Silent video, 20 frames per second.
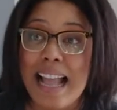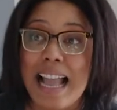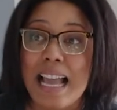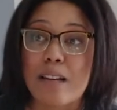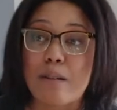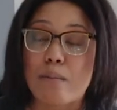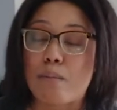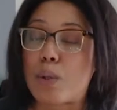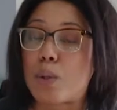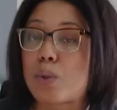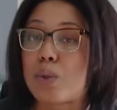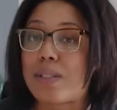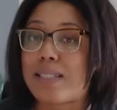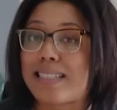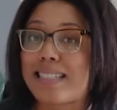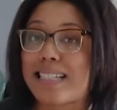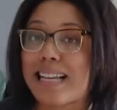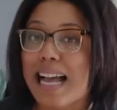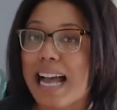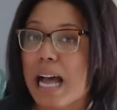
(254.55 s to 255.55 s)
and
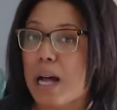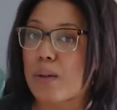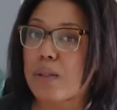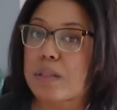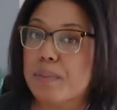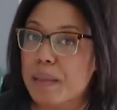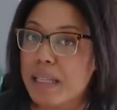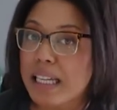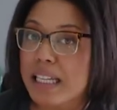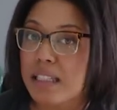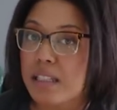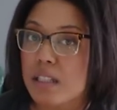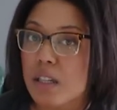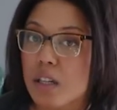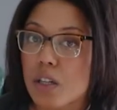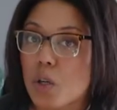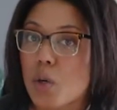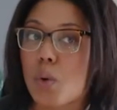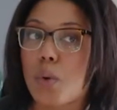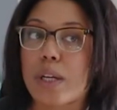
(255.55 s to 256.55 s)
most houseplants
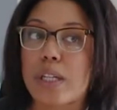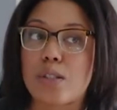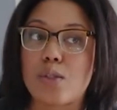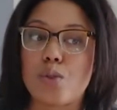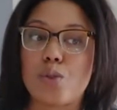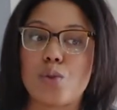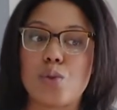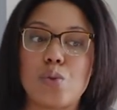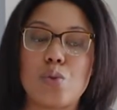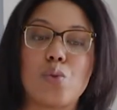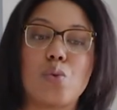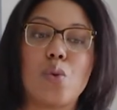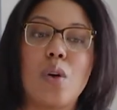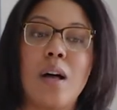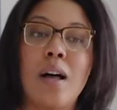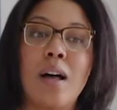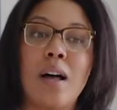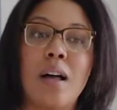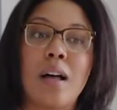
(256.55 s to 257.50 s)
are going to